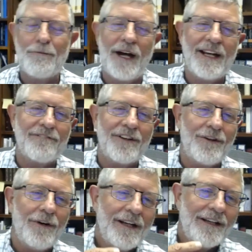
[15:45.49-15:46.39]
It might have to
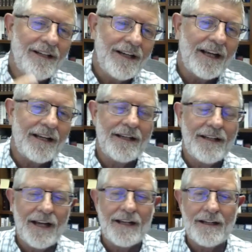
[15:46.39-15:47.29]
do, you
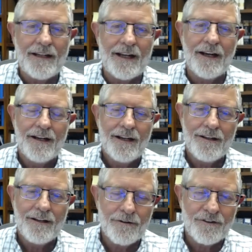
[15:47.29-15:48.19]
know,
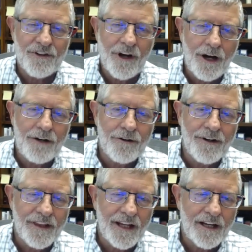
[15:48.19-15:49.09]
there's
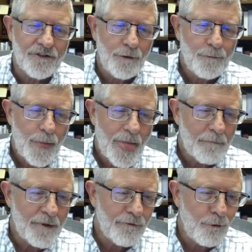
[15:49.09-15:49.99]
100 things.
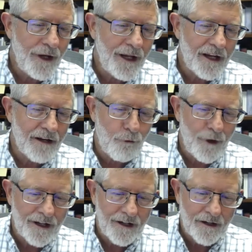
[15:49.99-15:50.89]
But if
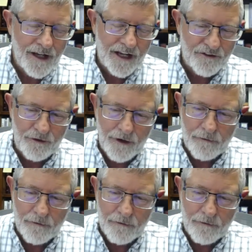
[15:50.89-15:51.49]
we can get